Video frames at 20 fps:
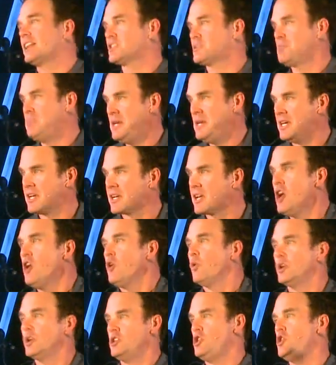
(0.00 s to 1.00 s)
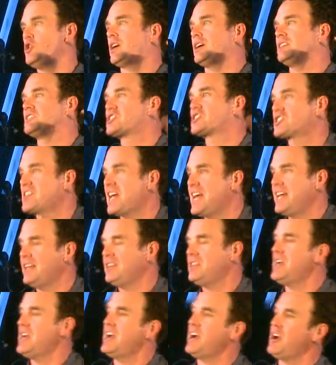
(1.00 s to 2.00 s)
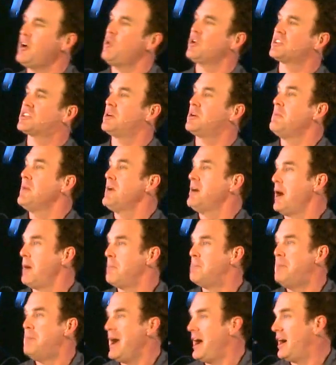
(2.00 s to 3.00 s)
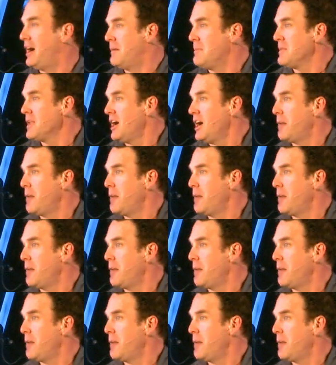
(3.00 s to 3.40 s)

is big when you can stand there with a, a, a,